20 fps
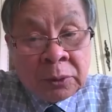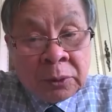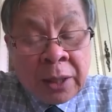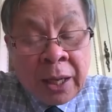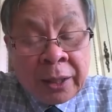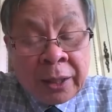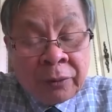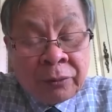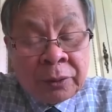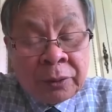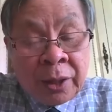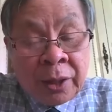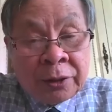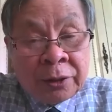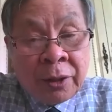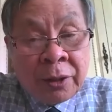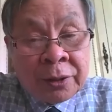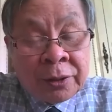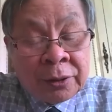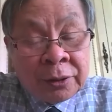kind of
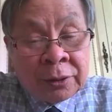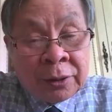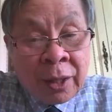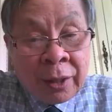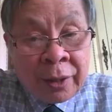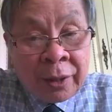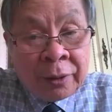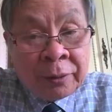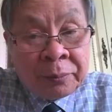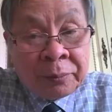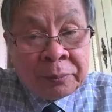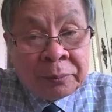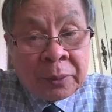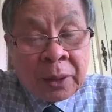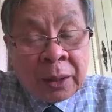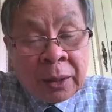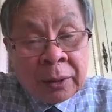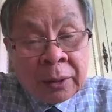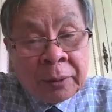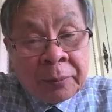research study.
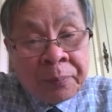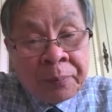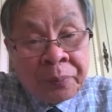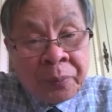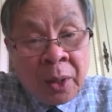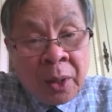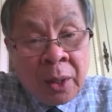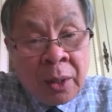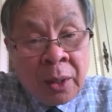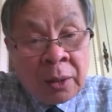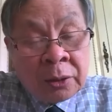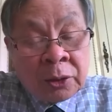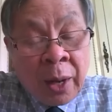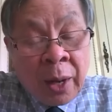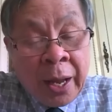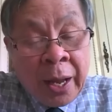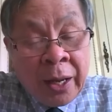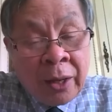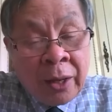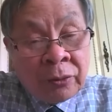Um, so
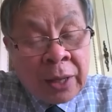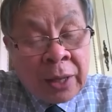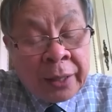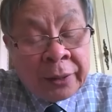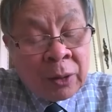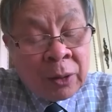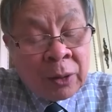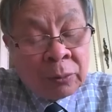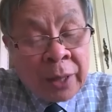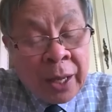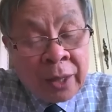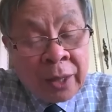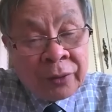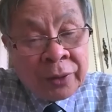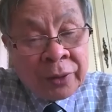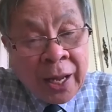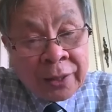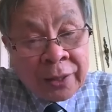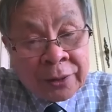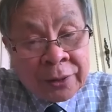I have I don't have
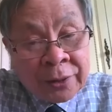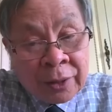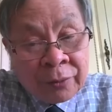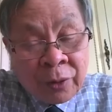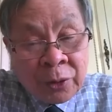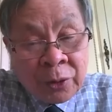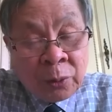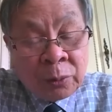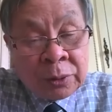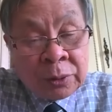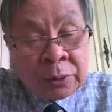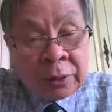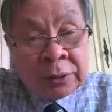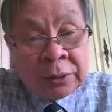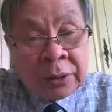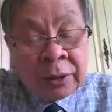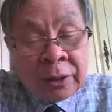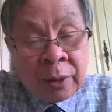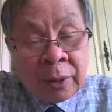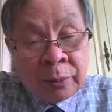an answer for you
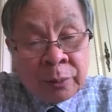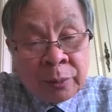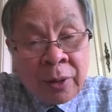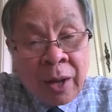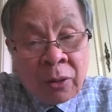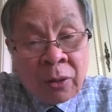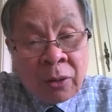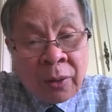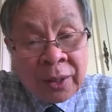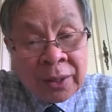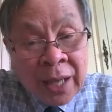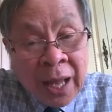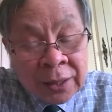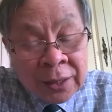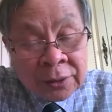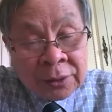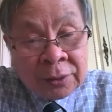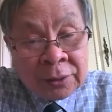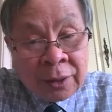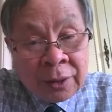in terms of how long it
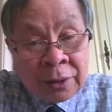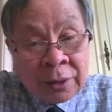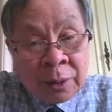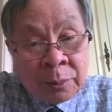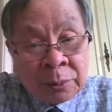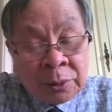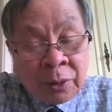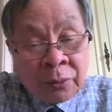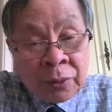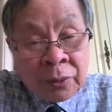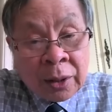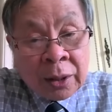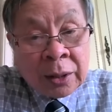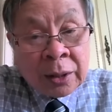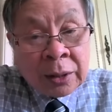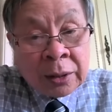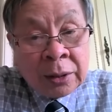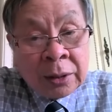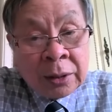lasts. In terms of uh,